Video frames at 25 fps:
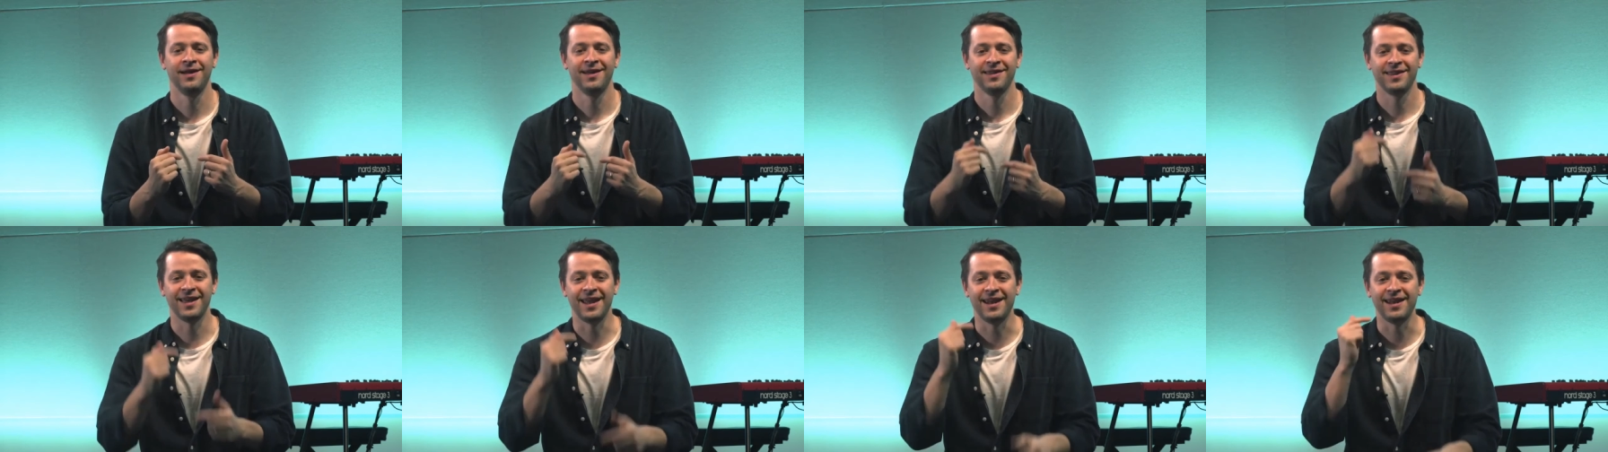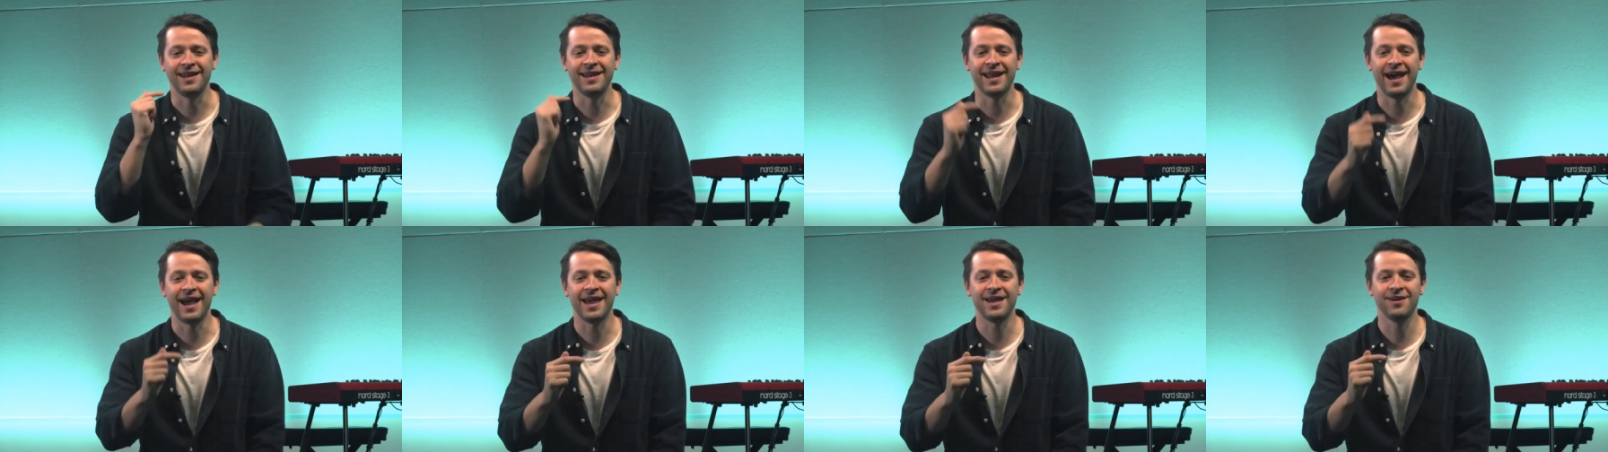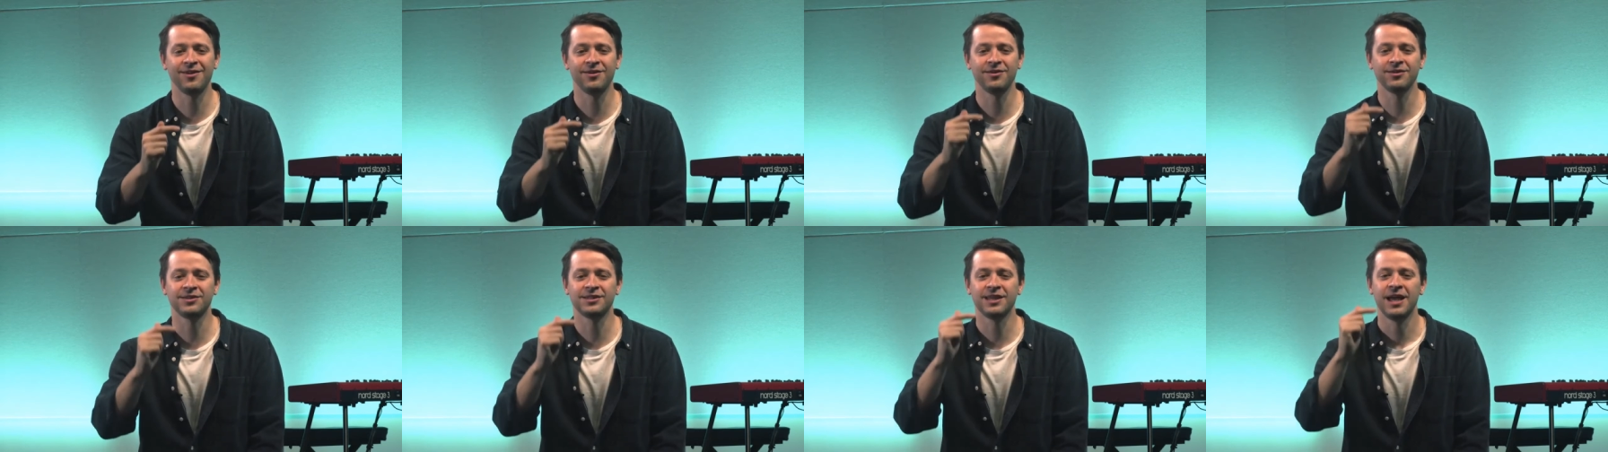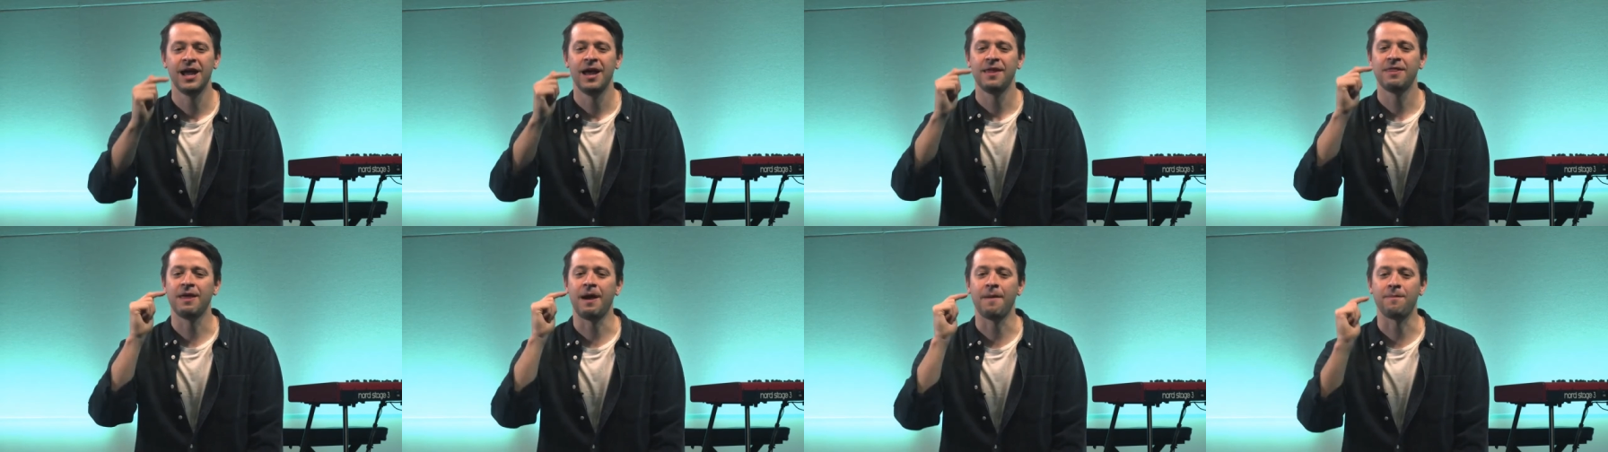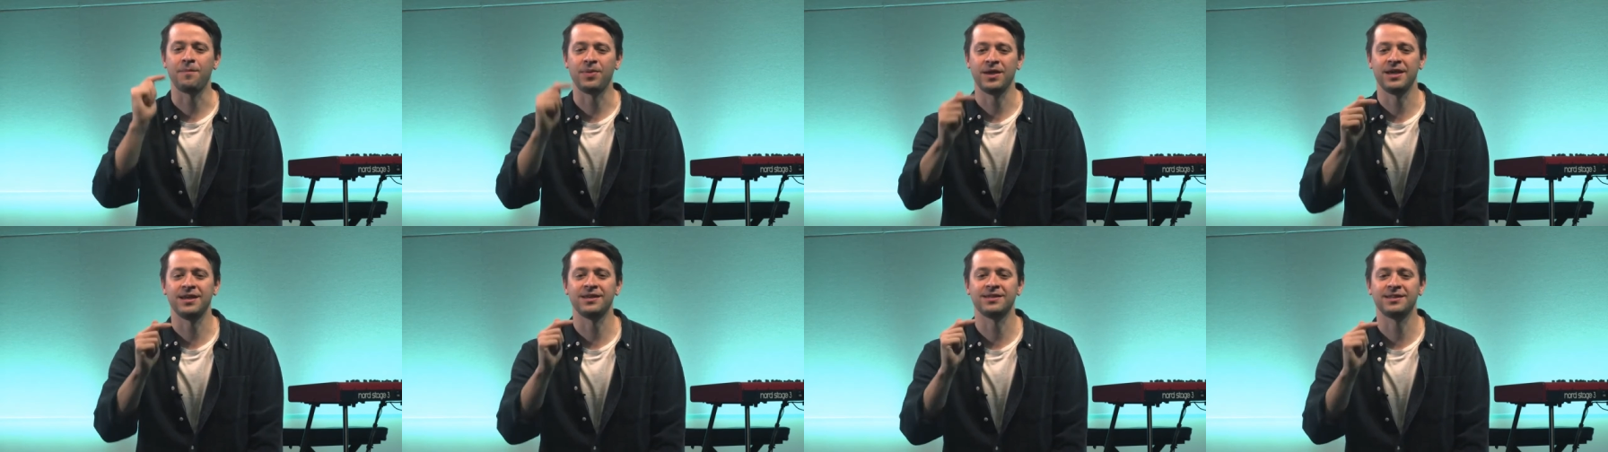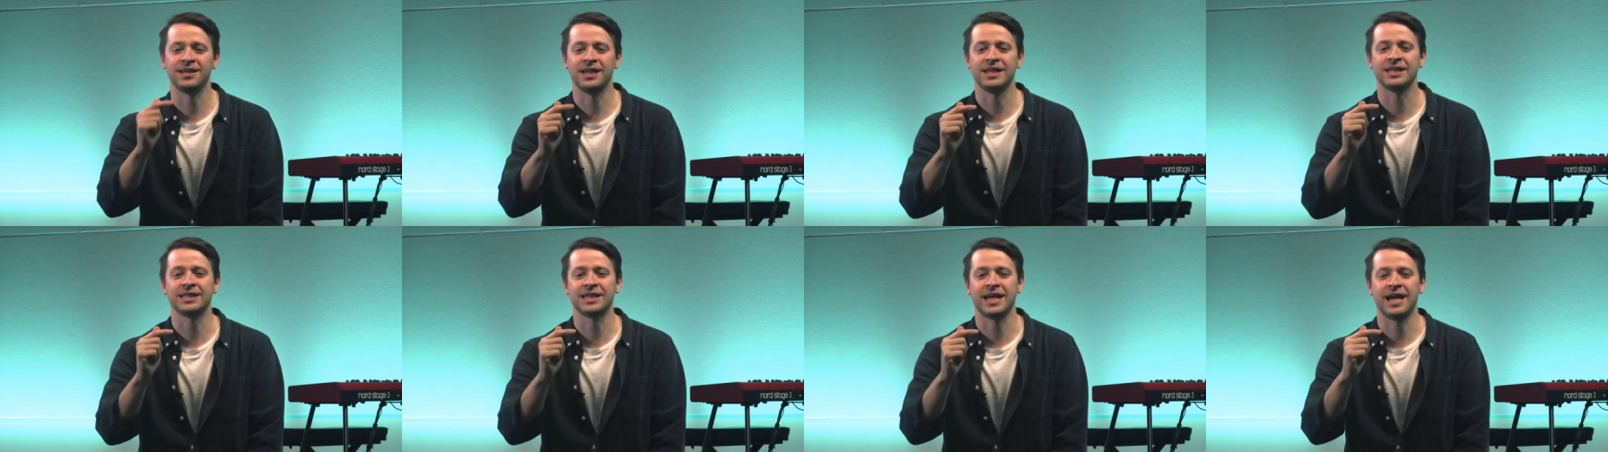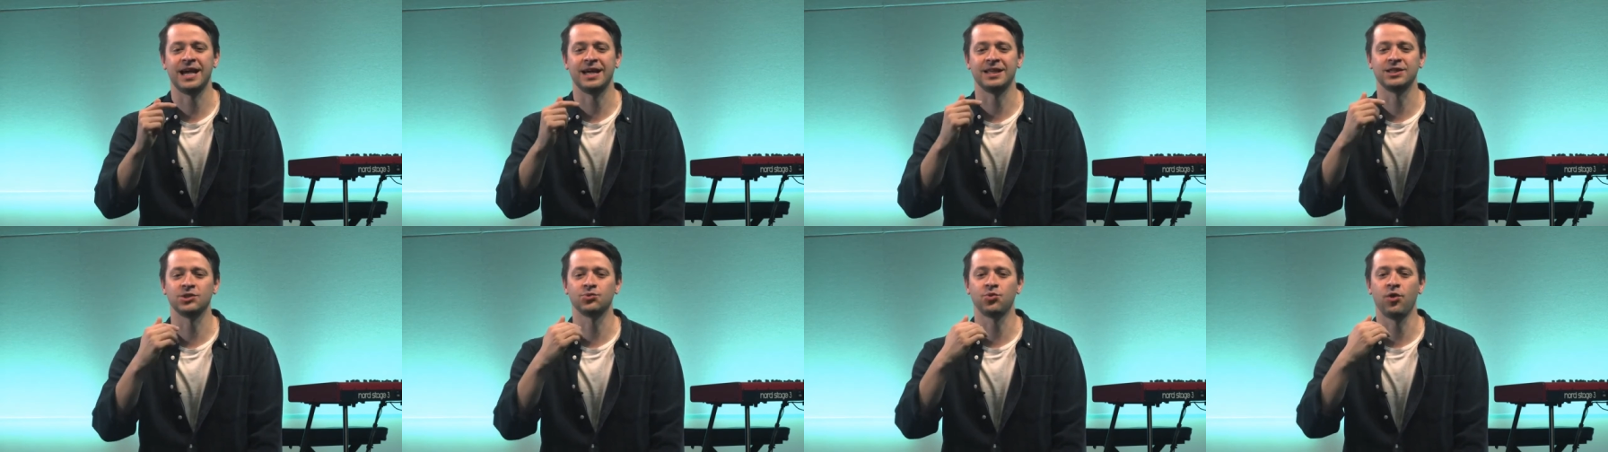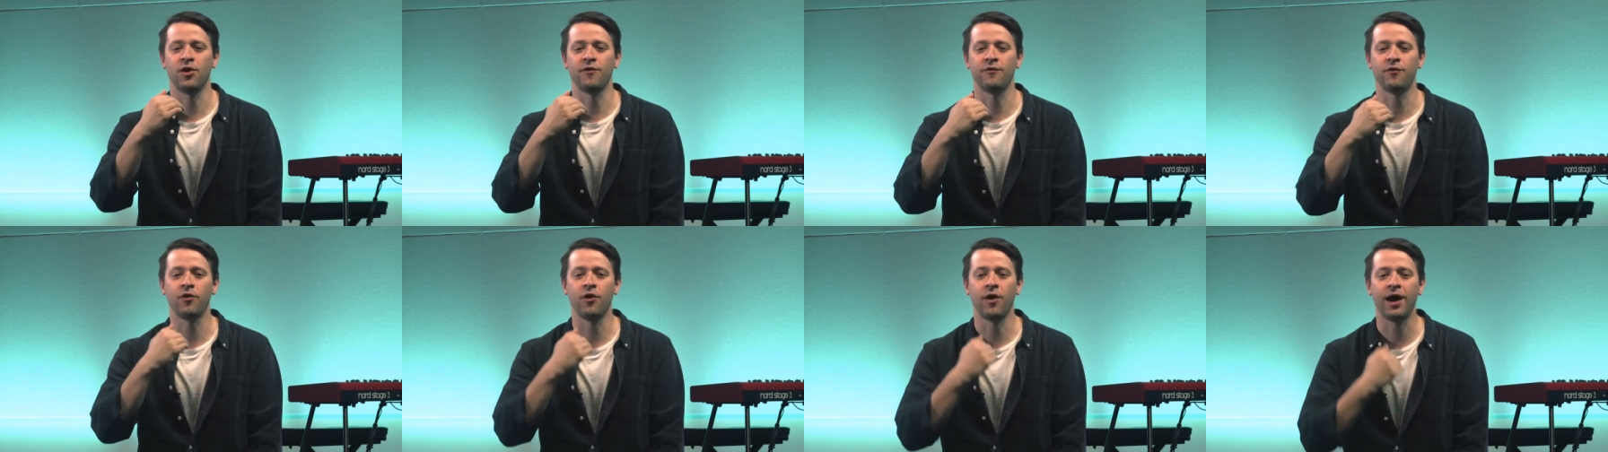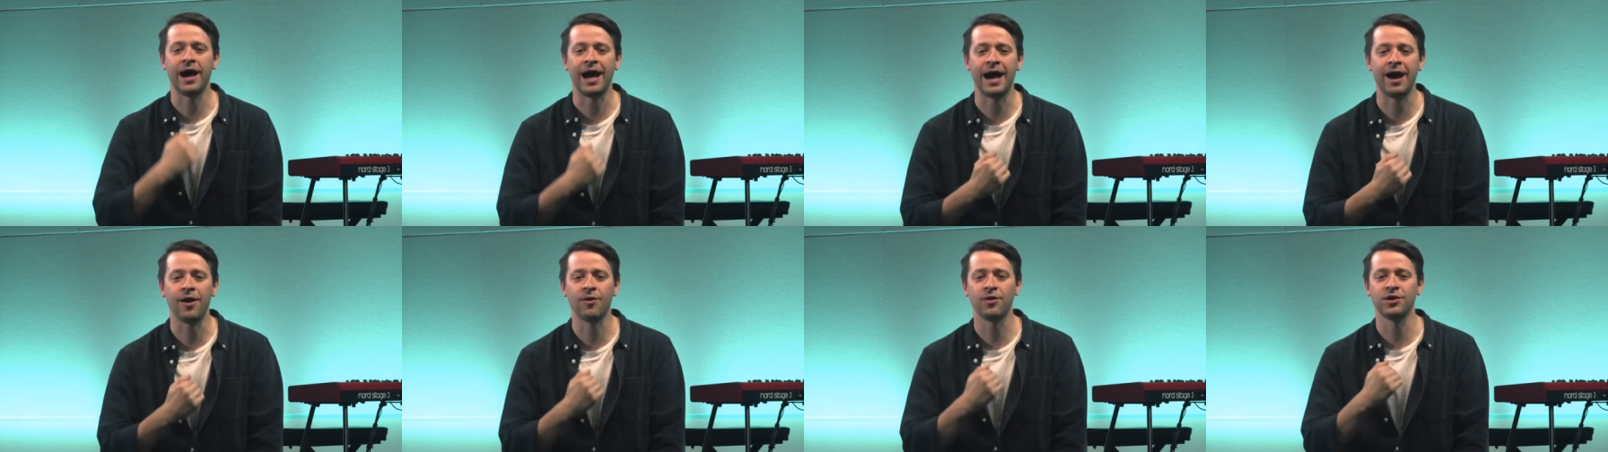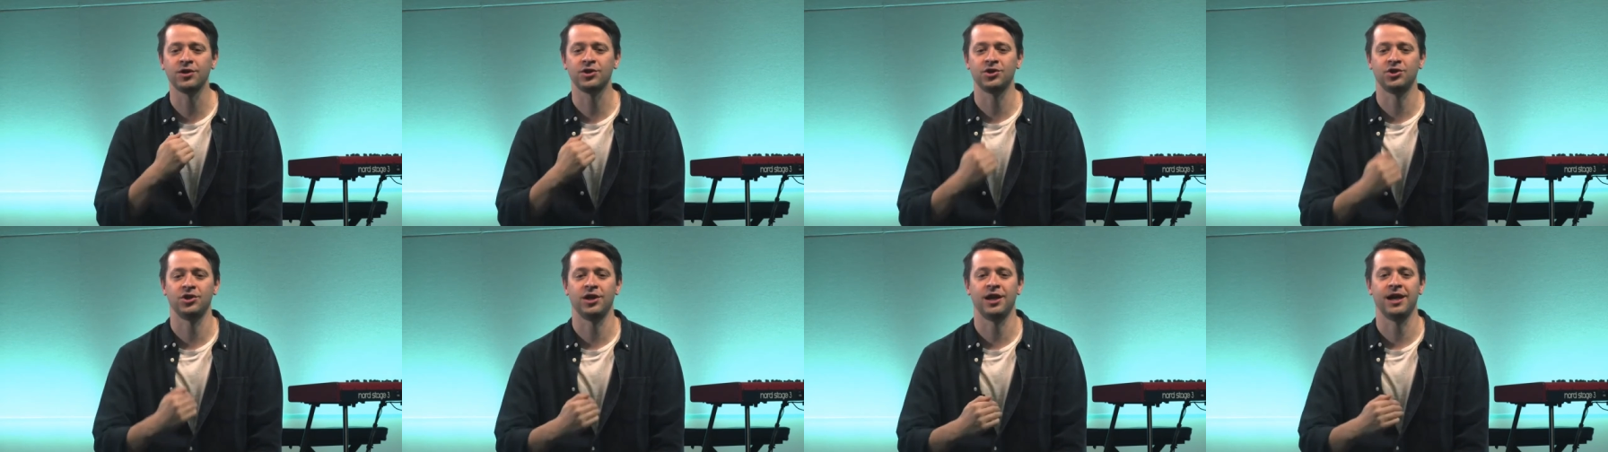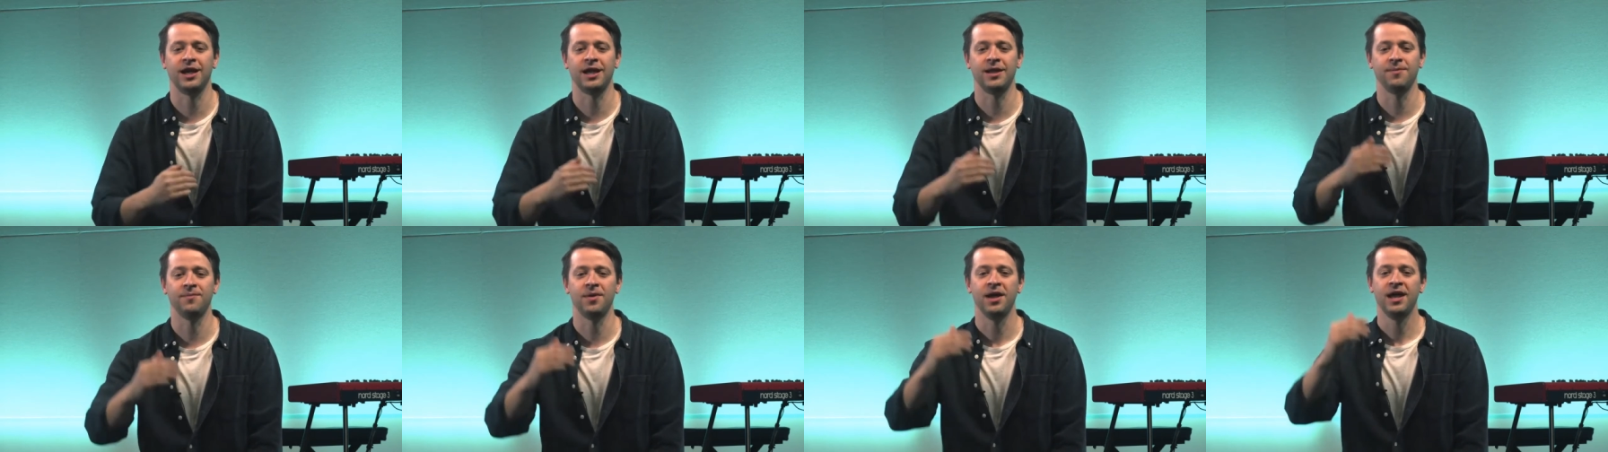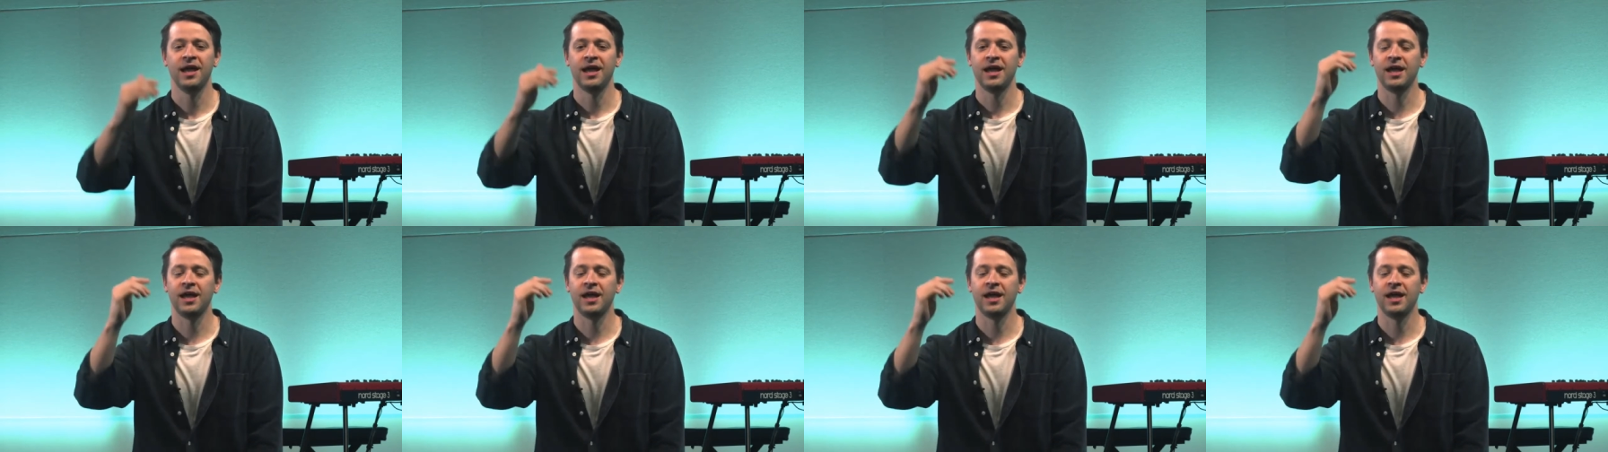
The nails that pierced his hands were for our shame.